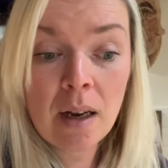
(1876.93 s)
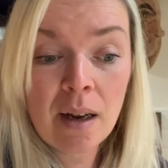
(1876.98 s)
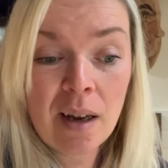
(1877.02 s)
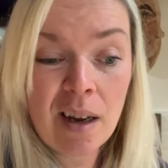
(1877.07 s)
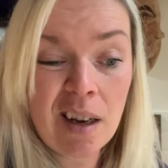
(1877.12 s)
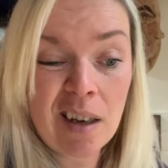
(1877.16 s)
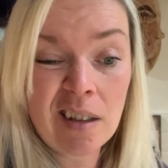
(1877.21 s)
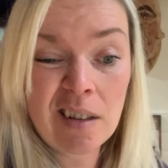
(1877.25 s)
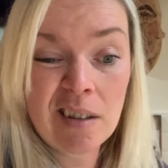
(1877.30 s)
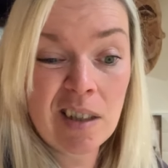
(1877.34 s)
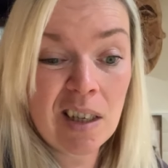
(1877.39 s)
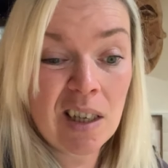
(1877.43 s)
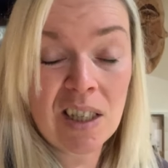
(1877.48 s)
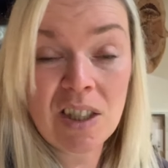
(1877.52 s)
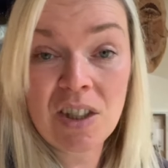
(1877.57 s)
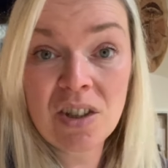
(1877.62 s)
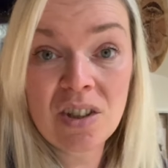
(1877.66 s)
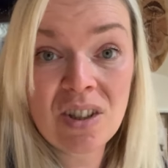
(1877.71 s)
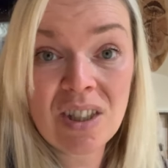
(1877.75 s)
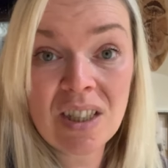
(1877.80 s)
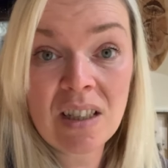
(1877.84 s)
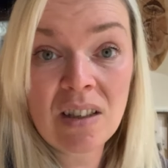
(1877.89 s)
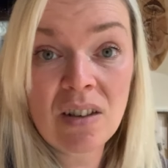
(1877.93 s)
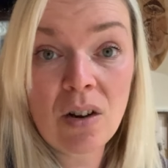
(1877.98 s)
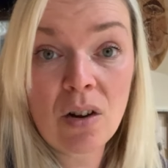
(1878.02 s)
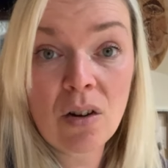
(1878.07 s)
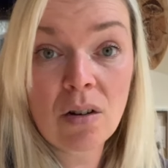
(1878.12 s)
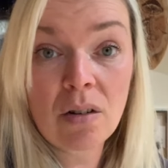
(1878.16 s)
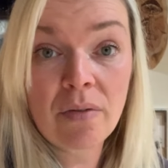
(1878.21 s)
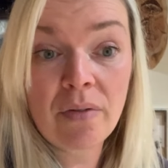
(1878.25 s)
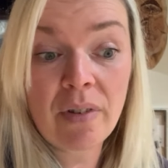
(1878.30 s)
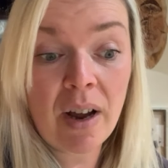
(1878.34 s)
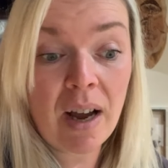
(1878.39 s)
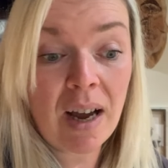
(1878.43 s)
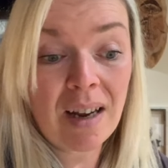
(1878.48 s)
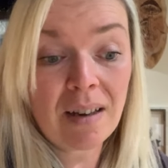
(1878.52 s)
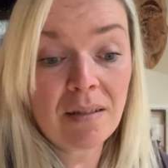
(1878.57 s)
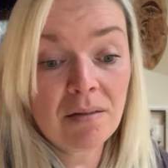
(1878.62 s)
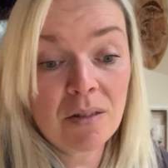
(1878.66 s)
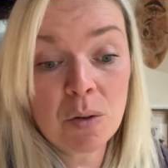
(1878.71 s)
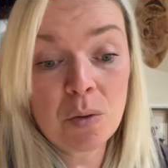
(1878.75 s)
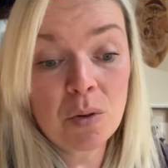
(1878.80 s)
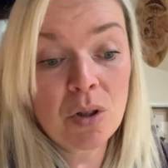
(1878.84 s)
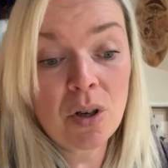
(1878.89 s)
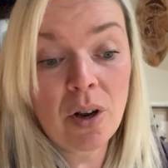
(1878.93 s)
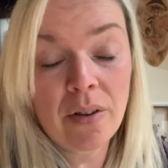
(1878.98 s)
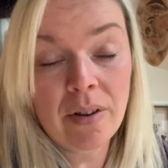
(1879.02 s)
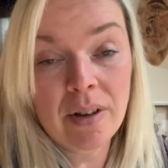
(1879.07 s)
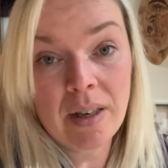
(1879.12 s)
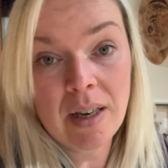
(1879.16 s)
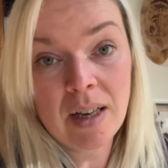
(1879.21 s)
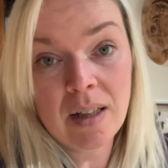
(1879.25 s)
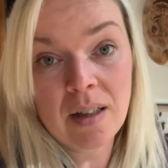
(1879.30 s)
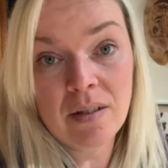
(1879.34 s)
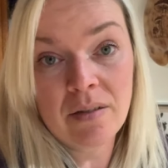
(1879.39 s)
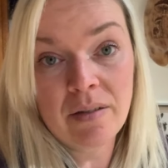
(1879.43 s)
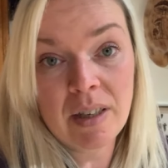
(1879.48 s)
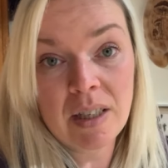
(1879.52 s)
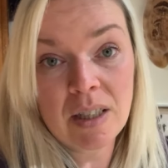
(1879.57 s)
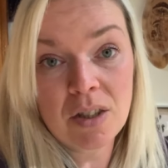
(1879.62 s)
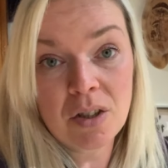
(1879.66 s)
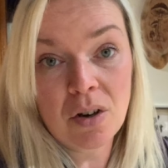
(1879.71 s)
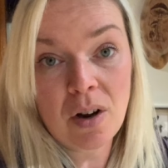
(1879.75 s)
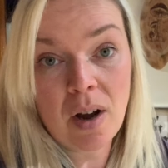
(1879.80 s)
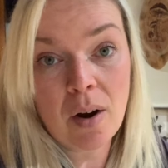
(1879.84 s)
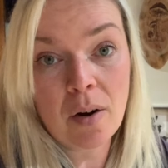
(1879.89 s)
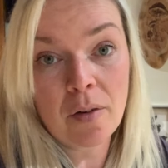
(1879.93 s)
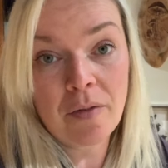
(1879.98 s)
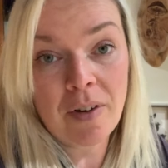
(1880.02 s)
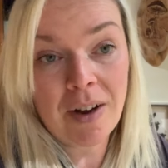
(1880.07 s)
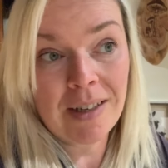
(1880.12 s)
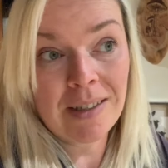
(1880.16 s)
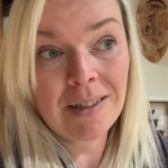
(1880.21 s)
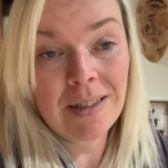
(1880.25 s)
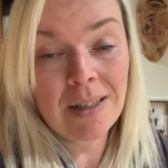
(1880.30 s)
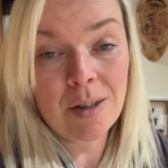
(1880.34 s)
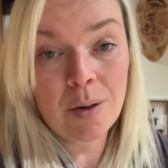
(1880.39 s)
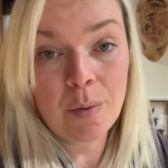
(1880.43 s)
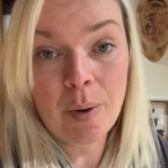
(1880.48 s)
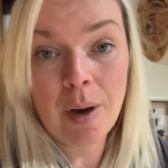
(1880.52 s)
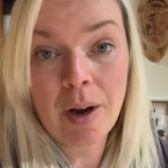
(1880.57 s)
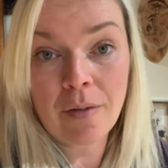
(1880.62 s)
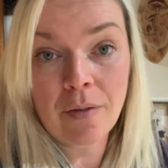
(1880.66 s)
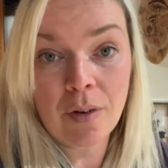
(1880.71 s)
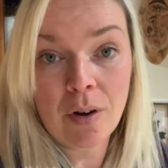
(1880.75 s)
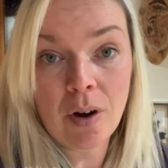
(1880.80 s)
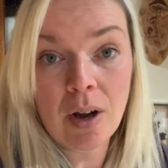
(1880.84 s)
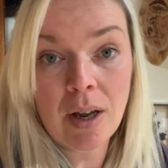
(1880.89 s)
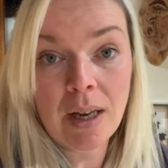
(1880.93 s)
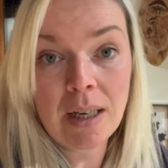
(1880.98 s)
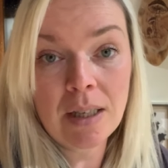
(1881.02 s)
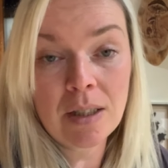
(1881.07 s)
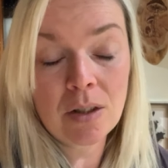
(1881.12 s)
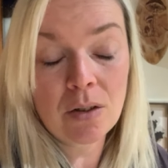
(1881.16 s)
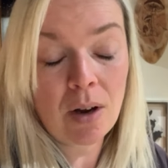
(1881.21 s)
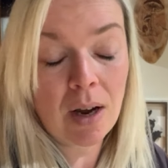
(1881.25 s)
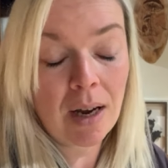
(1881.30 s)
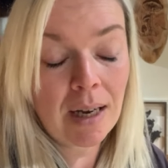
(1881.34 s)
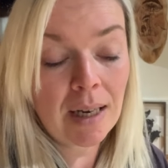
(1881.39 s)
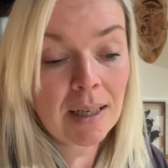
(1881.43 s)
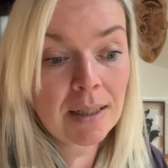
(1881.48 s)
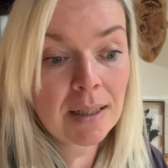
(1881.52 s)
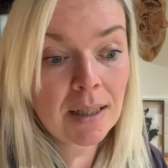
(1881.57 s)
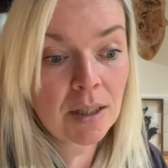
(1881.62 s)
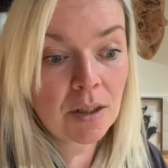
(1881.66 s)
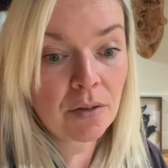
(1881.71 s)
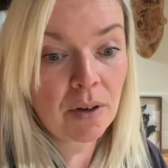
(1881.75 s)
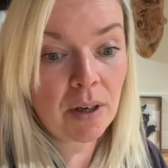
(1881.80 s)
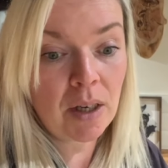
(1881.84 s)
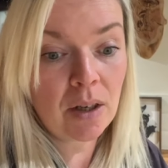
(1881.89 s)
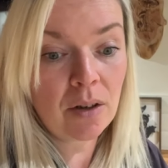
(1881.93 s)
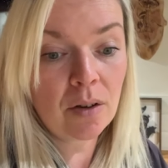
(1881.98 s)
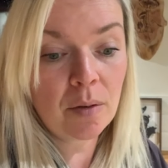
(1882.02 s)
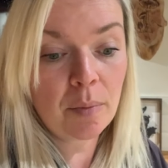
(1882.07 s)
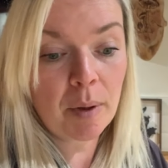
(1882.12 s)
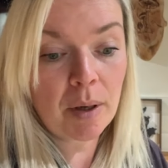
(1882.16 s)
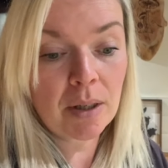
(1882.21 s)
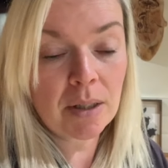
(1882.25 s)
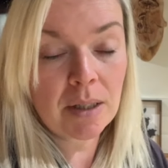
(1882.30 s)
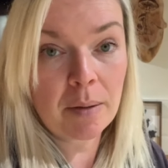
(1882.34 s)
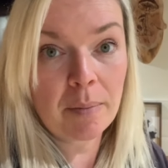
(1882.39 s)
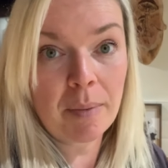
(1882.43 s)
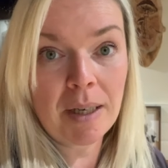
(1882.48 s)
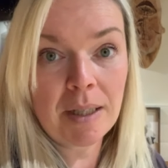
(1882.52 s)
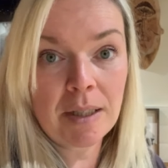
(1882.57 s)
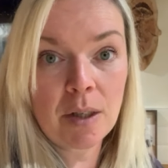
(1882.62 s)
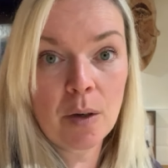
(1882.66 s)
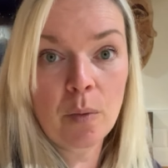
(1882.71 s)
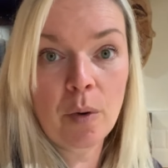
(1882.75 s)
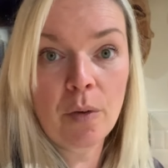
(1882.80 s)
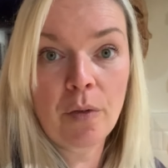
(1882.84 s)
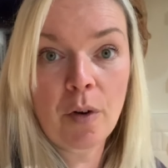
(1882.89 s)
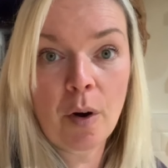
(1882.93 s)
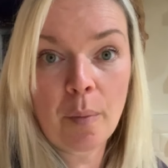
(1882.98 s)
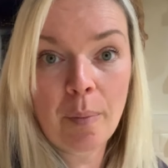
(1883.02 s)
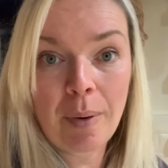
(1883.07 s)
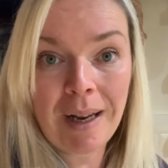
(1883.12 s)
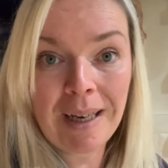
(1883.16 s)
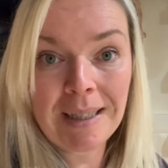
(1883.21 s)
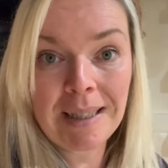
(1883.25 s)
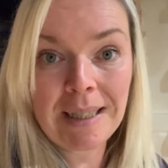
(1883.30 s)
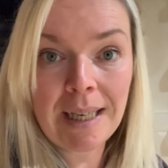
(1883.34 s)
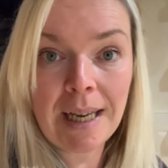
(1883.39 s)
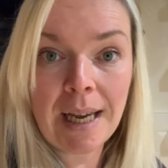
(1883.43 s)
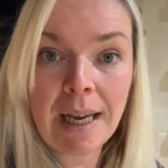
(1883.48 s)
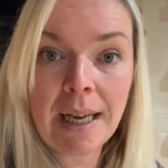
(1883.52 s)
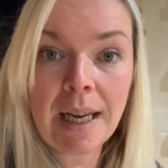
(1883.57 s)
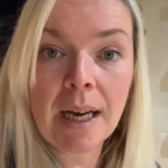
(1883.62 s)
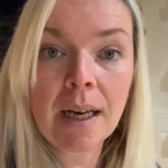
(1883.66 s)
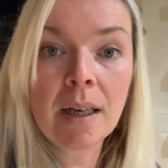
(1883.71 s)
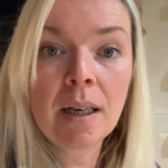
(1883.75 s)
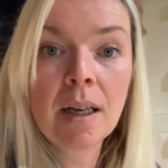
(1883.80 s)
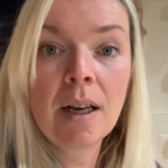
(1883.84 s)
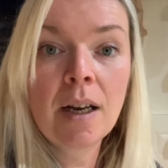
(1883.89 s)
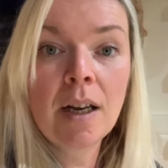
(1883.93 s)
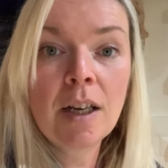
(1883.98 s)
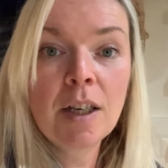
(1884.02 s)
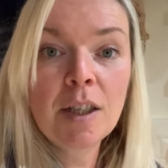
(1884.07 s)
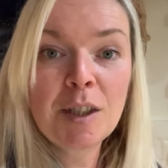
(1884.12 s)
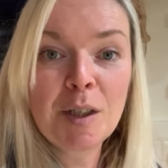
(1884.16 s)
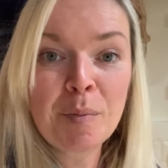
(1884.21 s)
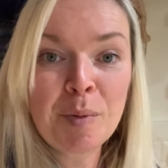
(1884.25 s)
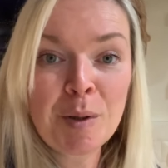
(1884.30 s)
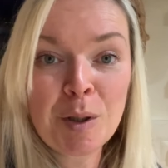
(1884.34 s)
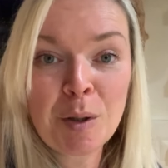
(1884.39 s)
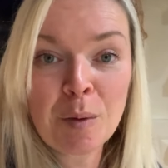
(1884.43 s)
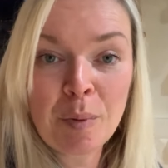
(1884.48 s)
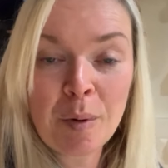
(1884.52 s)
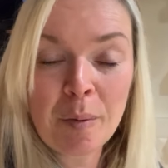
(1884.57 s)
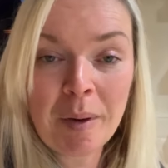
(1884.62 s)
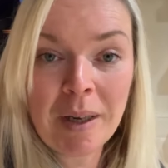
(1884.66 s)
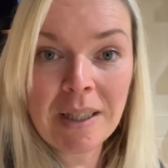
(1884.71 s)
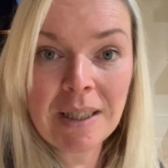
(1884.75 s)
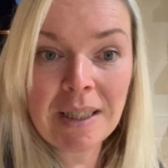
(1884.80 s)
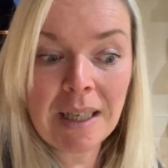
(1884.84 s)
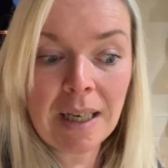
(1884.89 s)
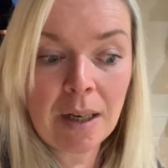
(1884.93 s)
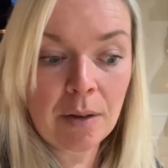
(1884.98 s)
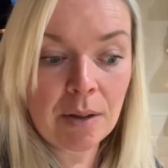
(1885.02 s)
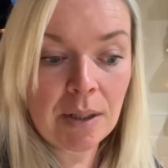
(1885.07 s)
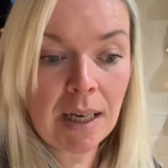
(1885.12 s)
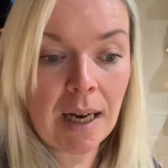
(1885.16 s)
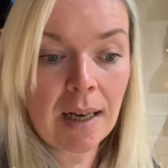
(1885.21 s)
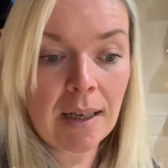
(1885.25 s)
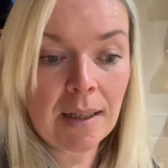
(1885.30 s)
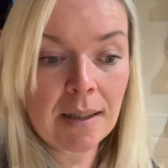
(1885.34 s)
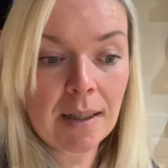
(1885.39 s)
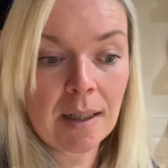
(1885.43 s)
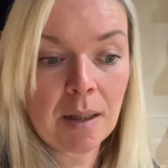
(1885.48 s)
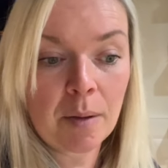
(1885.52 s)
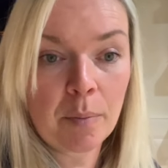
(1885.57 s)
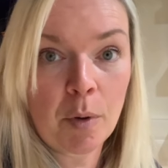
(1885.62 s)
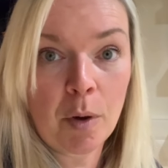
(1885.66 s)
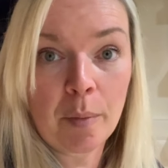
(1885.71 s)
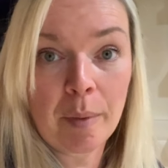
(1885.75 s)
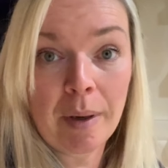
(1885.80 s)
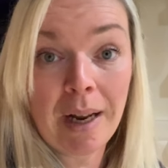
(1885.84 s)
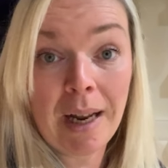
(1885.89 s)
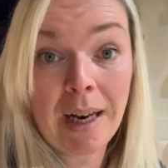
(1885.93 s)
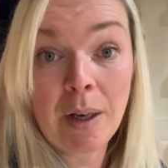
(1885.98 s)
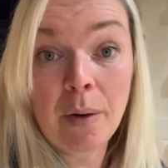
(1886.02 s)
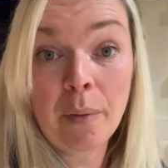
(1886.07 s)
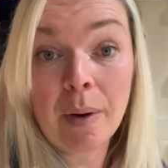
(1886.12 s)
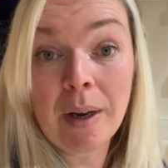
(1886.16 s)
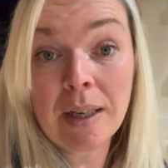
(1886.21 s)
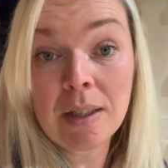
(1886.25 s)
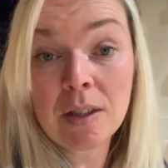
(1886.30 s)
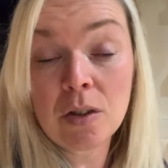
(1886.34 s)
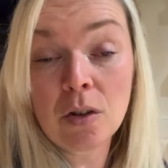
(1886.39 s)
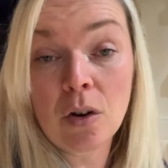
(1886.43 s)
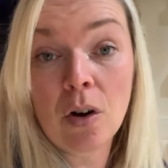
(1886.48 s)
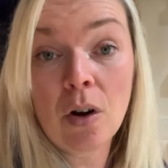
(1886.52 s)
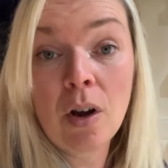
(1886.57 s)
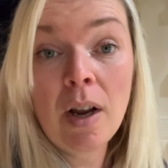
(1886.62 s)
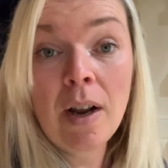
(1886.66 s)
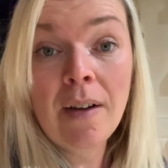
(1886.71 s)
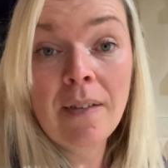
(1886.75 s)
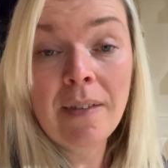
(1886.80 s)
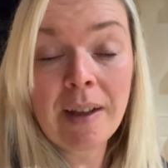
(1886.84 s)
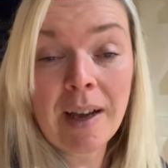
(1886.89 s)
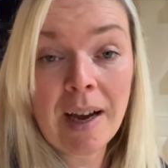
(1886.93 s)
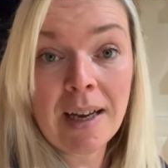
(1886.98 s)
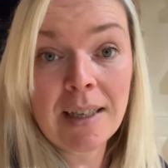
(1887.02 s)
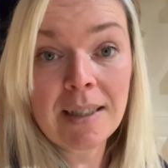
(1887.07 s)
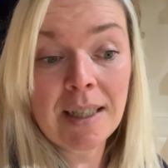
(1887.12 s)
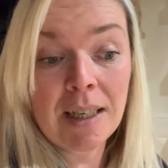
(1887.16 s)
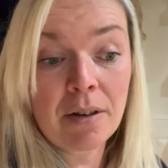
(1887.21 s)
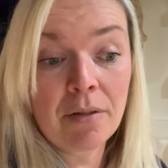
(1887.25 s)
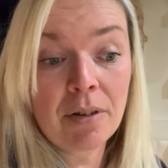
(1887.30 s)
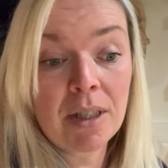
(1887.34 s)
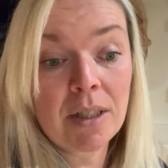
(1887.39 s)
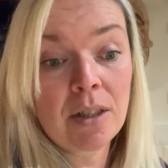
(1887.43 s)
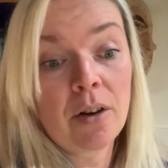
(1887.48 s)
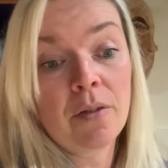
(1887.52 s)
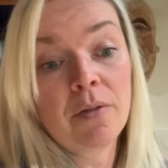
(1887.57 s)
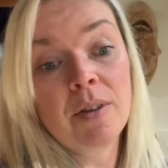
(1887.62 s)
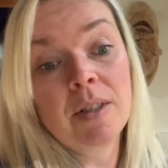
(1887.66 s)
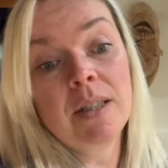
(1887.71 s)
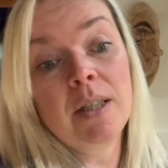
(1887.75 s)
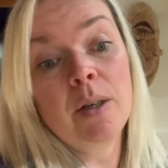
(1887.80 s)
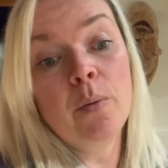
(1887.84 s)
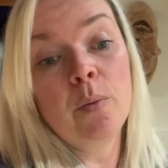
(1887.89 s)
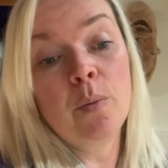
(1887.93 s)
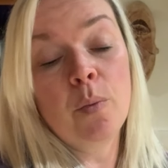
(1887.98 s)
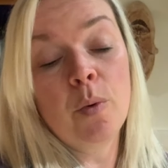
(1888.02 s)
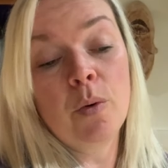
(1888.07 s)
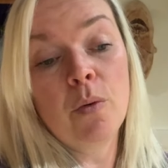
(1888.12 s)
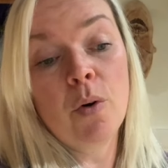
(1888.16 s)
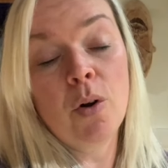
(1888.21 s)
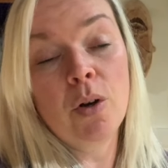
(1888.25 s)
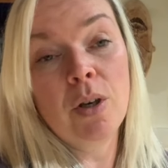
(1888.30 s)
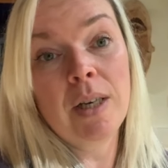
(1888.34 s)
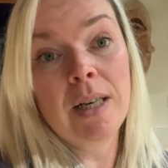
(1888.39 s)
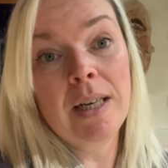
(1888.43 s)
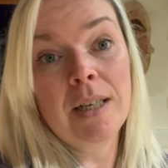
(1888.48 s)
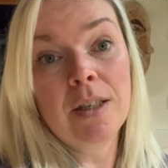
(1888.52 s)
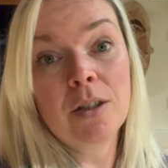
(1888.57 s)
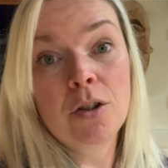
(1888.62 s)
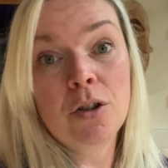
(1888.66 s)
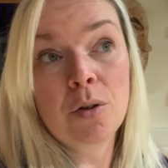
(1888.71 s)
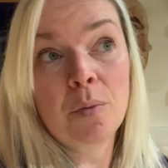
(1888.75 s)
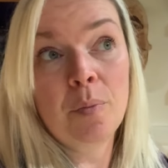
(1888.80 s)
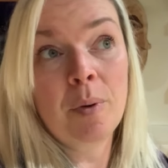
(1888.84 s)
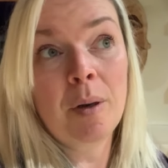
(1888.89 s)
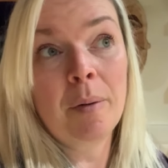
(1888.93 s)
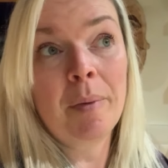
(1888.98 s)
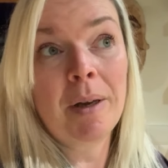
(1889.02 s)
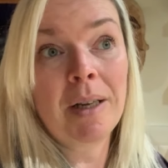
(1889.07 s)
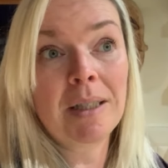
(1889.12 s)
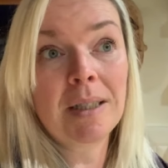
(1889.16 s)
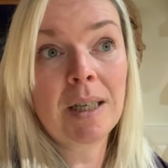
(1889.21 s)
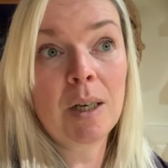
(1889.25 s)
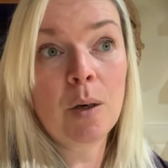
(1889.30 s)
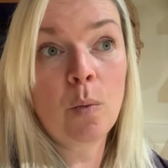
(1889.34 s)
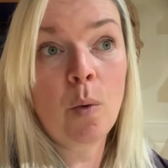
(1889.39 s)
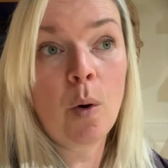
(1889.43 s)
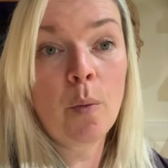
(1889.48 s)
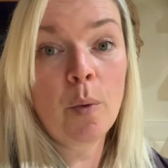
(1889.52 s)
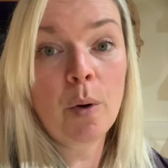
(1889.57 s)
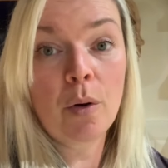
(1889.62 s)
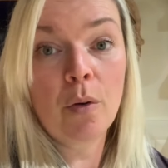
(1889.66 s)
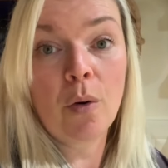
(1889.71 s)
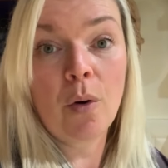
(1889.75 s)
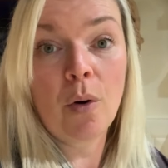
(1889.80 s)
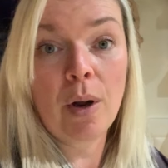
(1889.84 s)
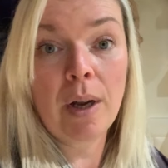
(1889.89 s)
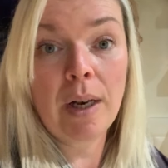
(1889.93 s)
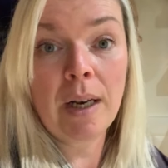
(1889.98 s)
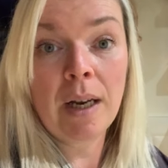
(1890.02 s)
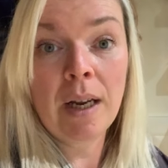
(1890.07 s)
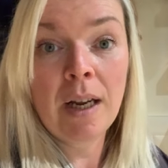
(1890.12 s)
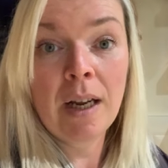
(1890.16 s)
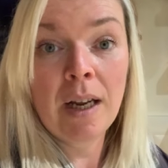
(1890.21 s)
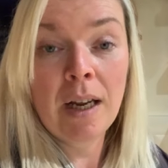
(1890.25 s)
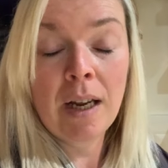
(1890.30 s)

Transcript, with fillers: and it just didn't look for there was nothing there that really took our fancy that we haven't got here so I guess that's really good because it means that we've got plenty here to be supplementing our diets at the moment anyway so the idea is obviously we're only supplementing what we're growing